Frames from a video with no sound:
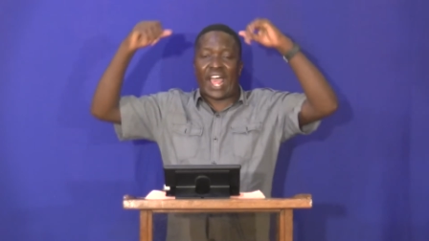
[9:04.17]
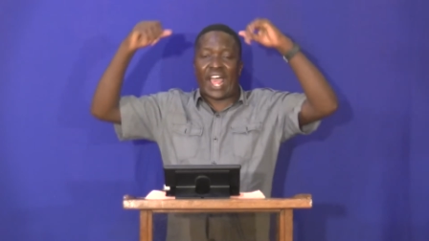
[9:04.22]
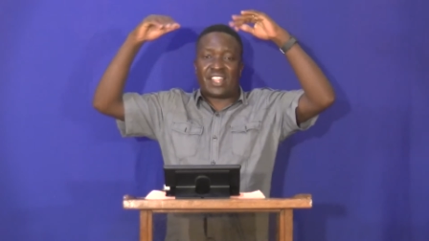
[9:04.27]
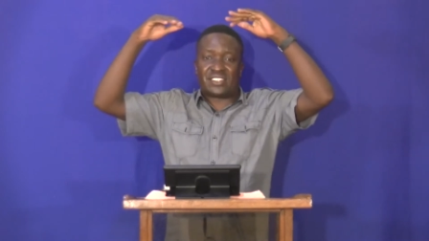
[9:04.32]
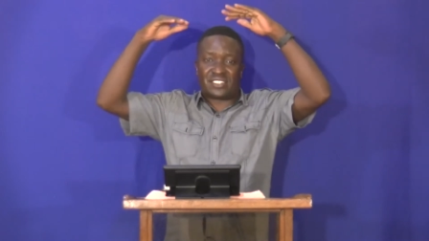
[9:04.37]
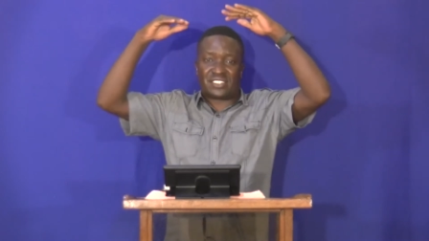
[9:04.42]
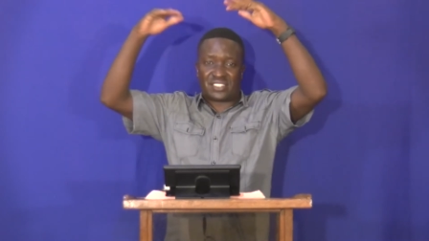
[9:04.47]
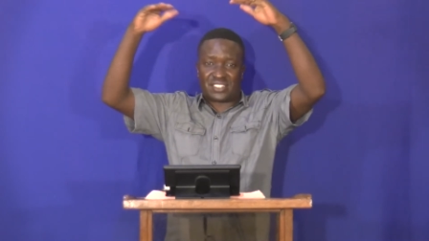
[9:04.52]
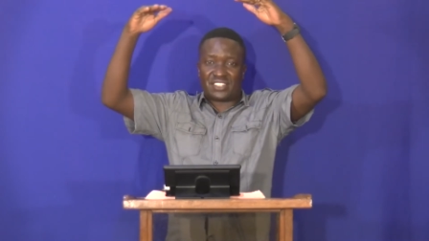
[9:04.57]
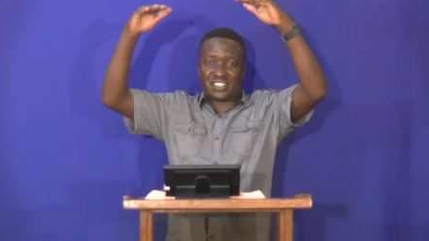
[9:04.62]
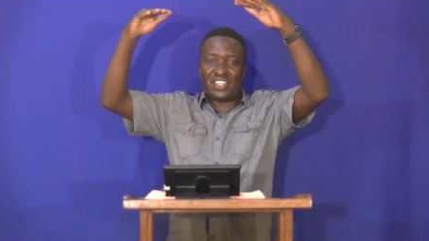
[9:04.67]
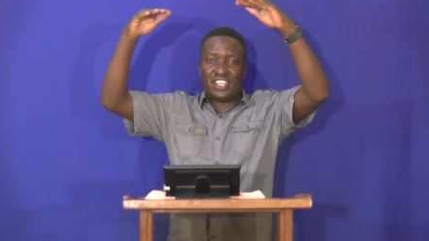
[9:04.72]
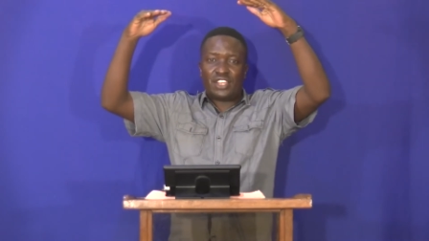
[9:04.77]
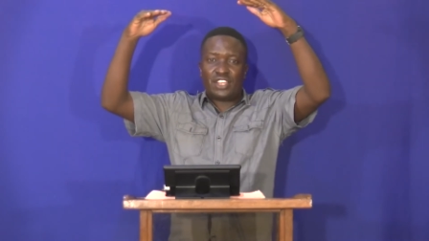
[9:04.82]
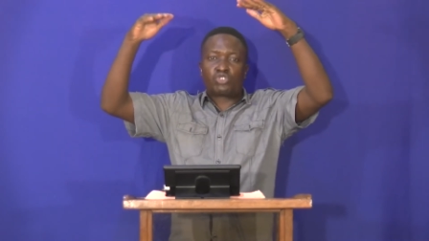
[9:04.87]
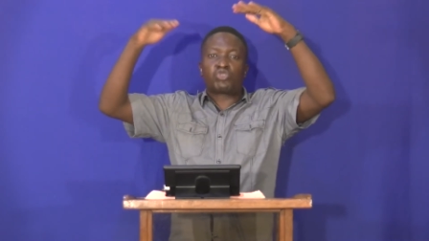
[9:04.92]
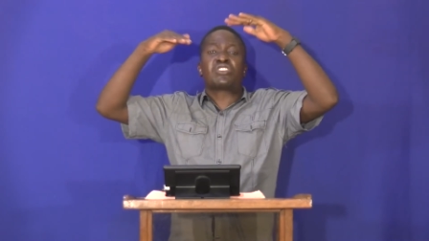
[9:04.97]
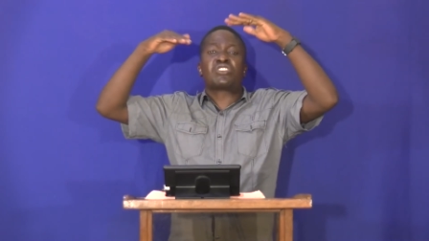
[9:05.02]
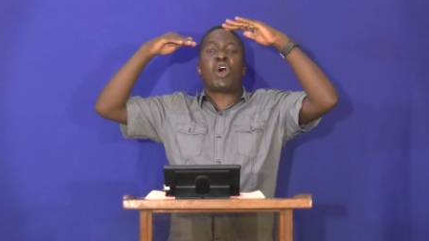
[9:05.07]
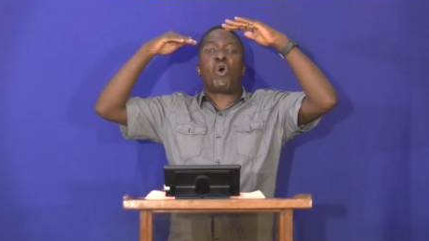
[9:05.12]
us
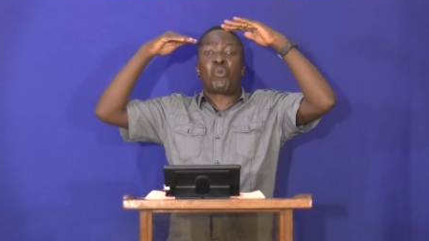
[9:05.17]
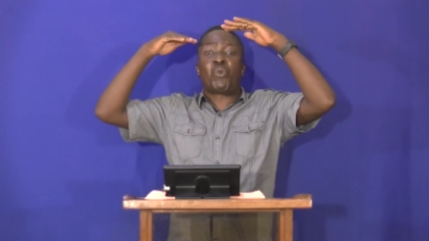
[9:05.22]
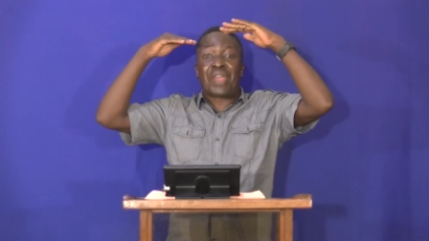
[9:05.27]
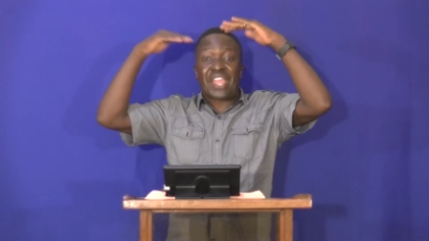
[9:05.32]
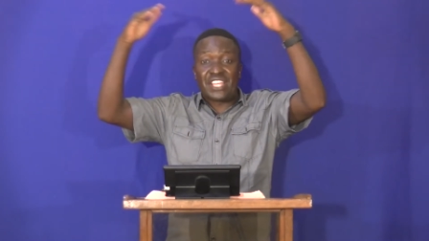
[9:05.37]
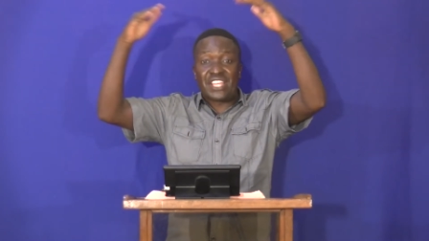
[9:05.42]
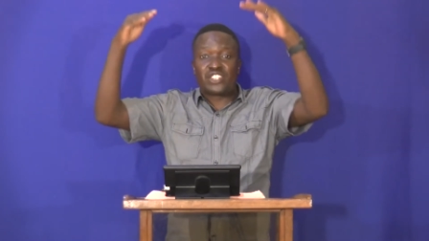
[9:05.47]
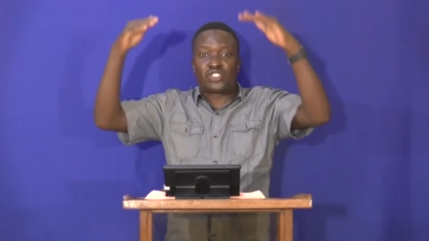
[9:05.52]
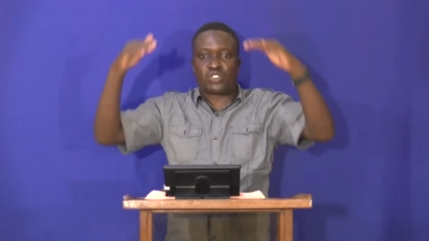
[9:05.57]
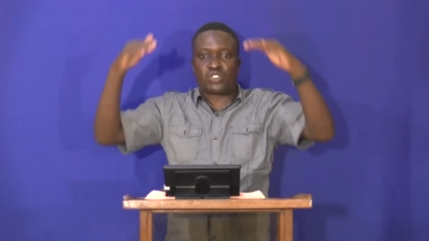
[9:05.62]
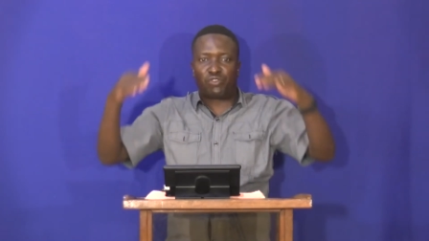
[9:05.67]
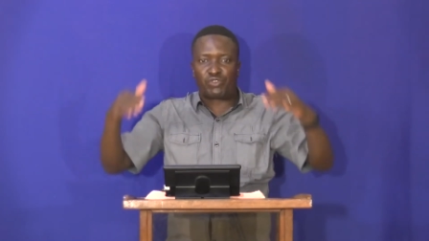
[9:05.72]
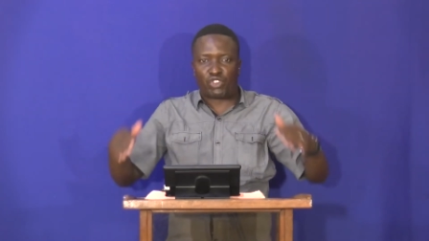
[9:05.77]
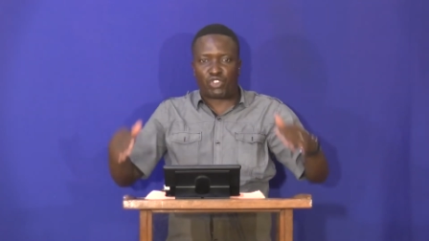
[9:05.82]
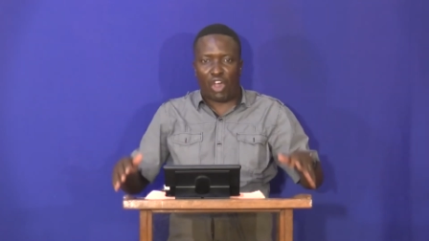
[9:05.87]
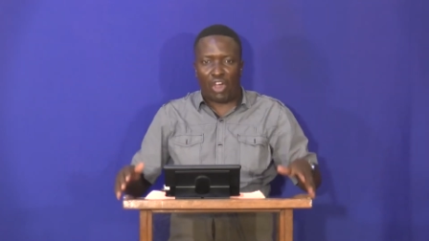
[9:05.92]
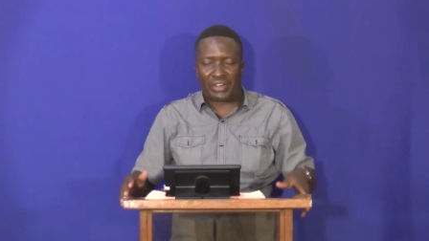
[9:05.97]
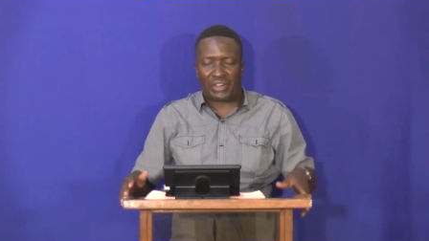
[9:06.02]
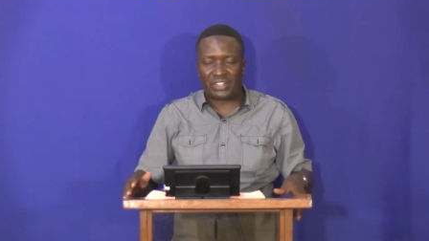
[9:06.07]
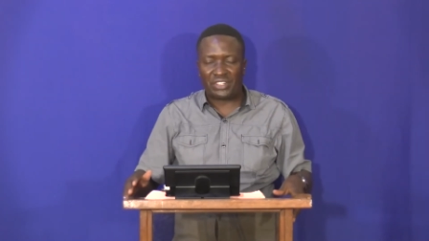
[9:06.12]
to the ways of
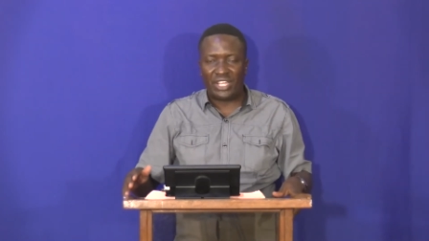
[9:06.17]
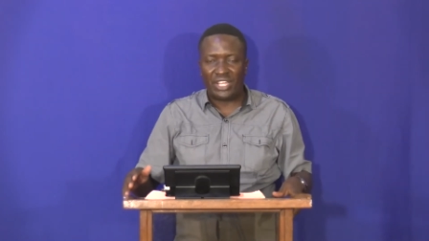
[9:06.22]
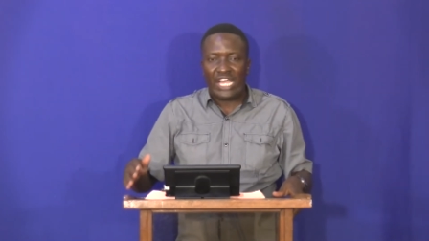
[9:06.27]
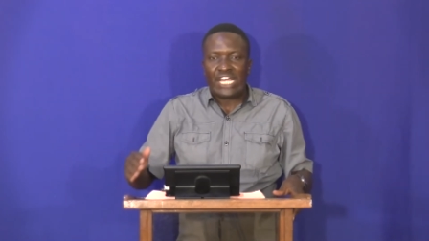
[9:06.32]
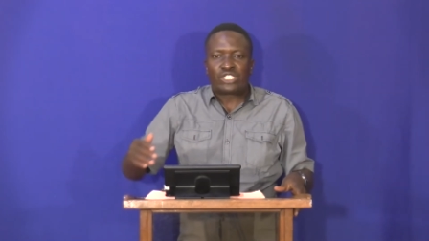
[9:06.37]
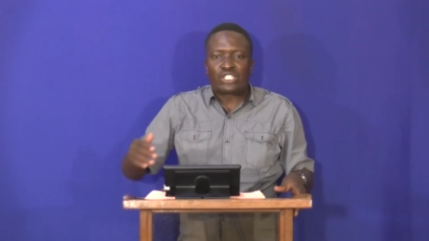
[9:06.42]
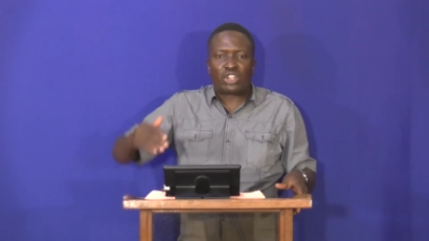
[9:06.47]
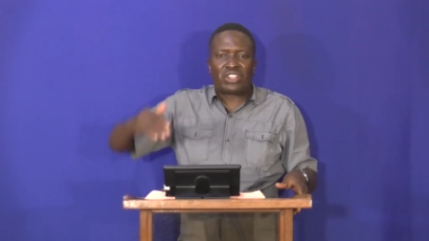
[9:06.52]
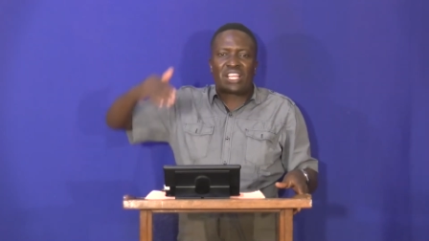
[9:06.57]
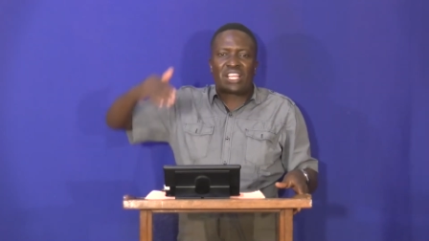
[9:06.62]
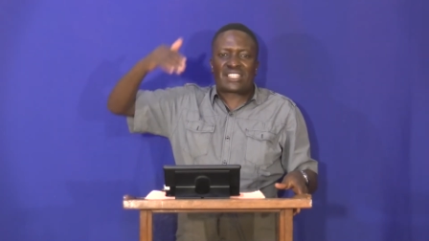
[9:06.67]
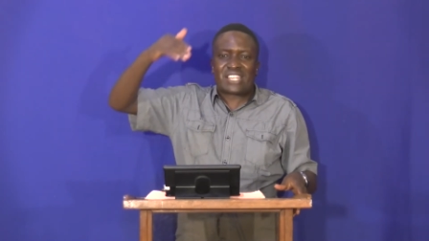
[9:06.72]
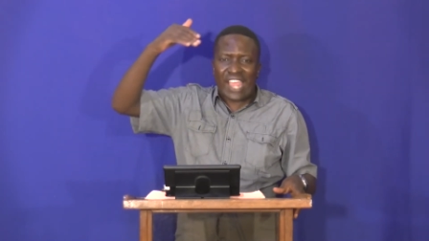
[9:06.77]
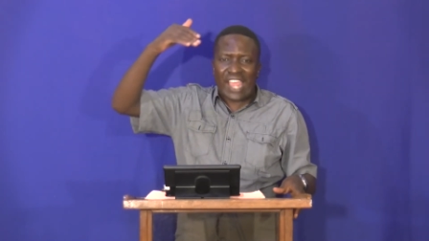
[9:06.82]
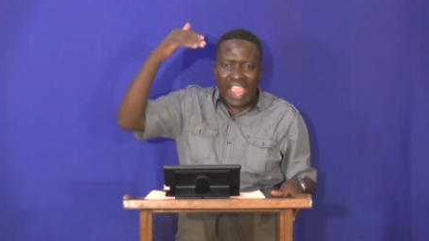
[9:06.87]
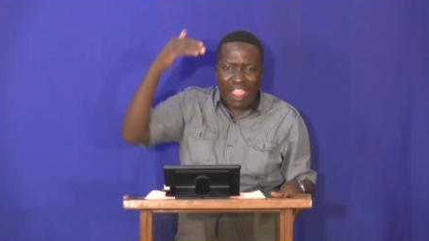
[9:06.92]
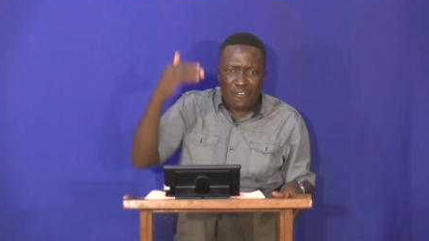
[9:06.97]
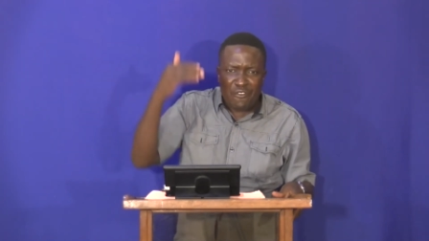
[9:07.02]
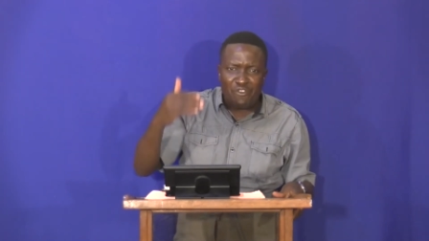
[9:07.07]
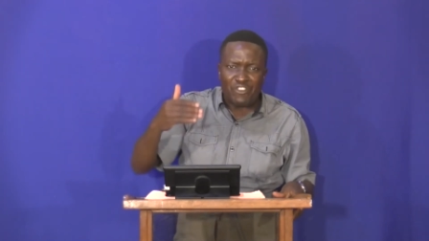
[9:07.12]
God so that
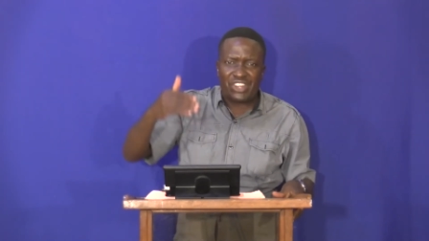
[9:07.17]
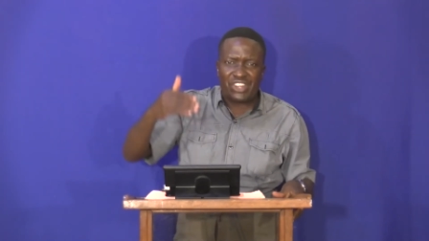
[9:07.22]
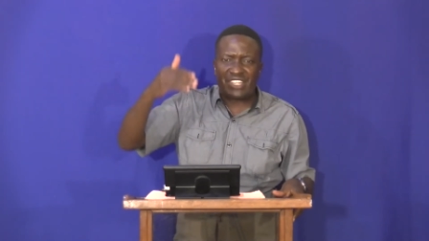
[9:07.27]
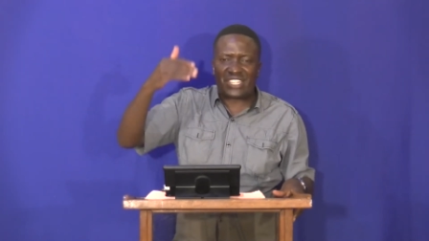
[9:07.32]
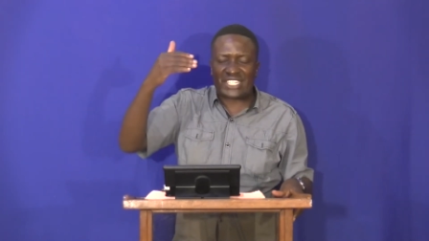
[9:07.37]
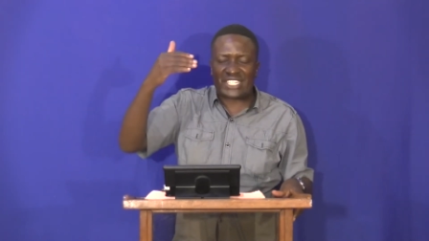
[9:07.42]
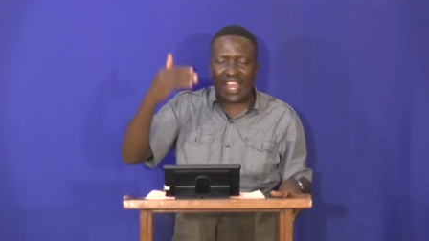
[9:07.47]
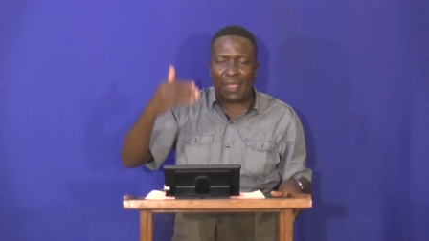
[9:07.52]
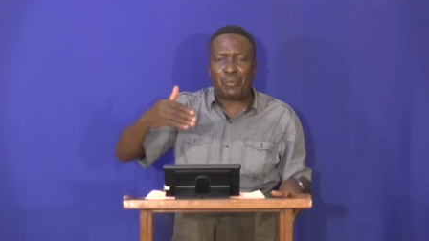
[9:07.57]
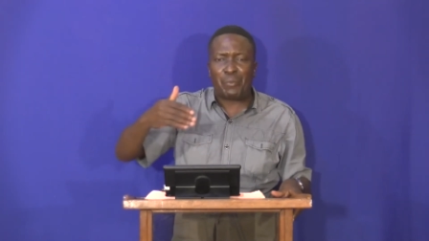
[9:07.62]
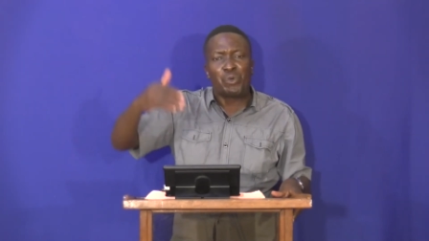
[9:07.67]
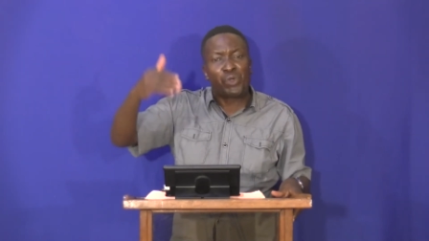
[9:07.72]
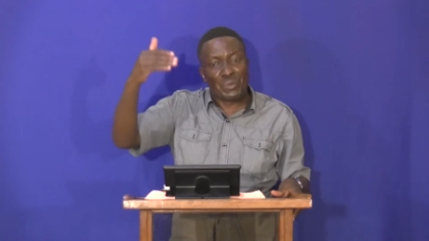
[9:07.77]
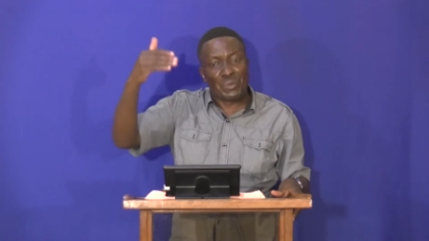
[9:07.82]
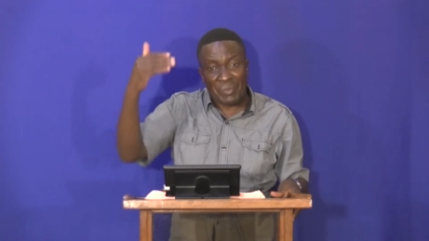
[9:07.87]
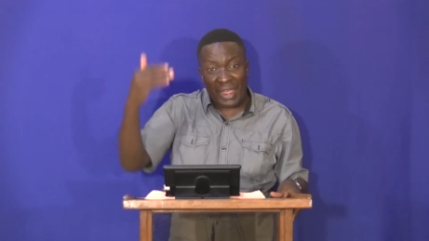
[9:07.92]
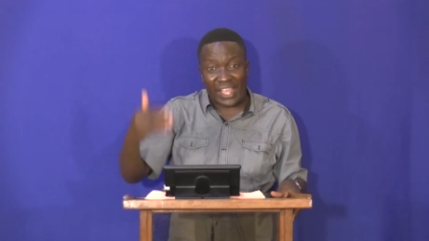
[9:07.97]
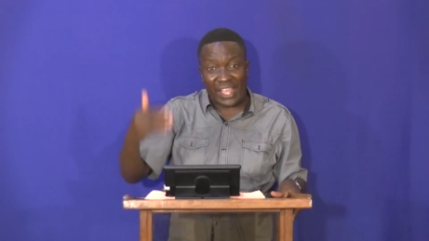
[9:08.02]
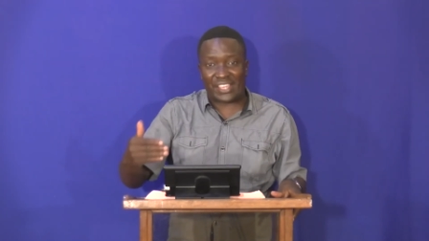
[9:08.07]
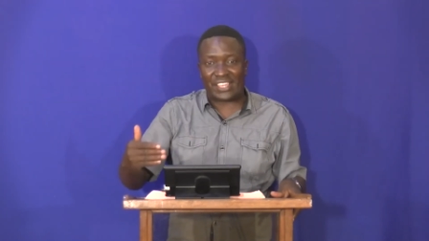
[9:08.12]
every step we
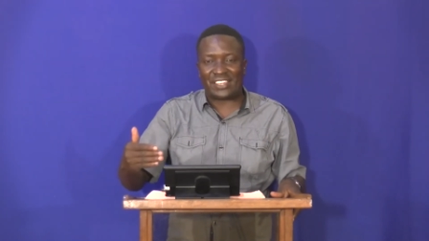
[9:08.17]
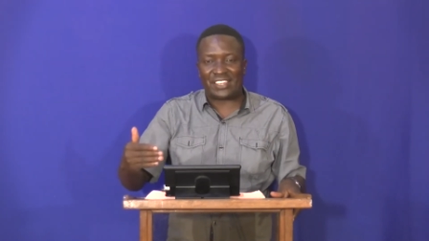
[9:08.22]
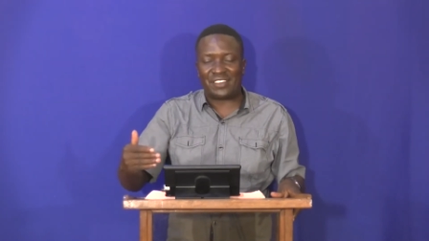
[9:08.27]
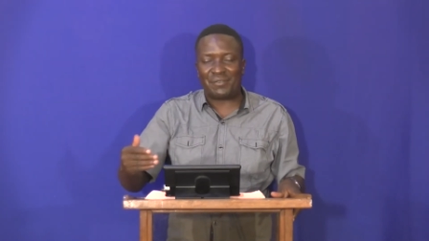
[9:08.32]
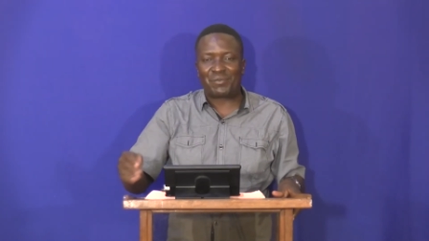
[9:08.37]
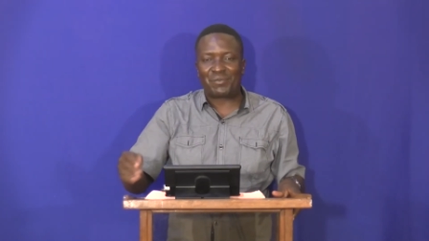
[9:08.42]
make,